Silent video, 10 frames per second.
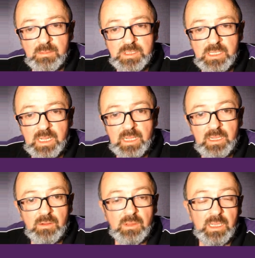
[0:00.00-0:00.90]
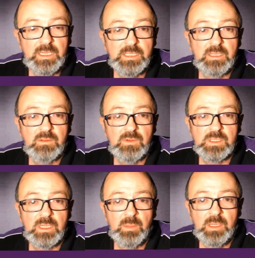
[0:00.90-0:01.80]
up today on the 18th of
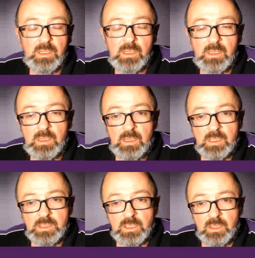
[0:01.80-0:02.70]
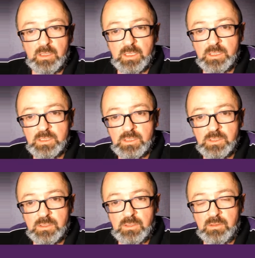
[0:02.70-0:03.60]
December. So there's
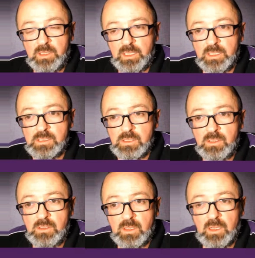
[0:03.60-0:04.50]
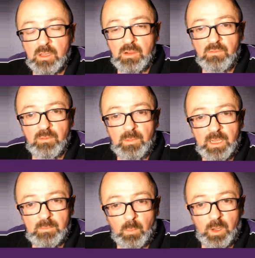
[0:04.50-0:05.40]
two things you can note from
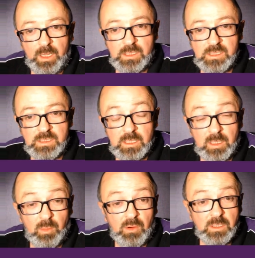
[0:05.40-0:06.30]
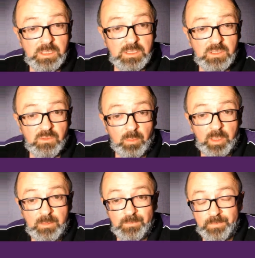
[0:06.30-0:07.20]
that. One is, is that the price is
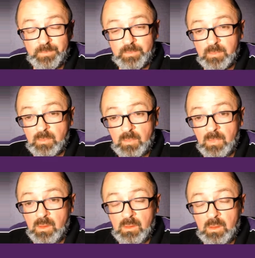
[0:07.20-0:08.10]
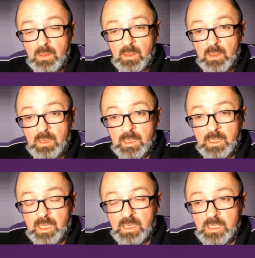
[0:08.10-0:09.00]
dropping and
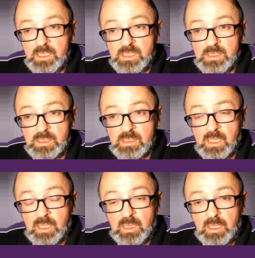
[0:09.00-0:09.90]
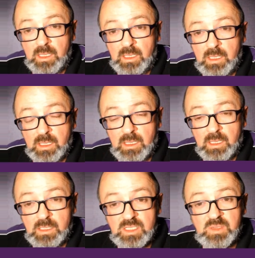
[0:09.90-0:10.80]
the other is is that the
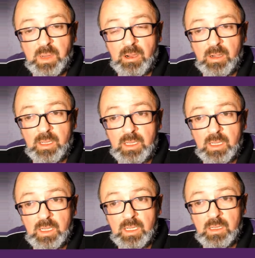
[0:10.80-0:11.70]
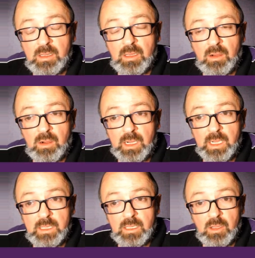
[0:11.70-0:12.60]
uh, disparity in the high
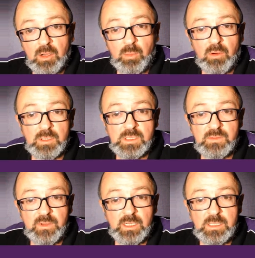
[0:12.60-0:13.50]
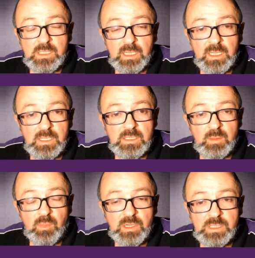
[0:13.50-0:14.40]
and the low prices for each day is
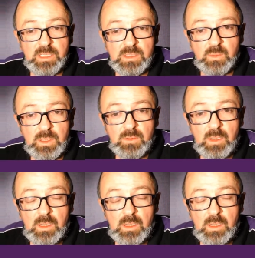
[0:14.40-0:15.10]
compressing as well.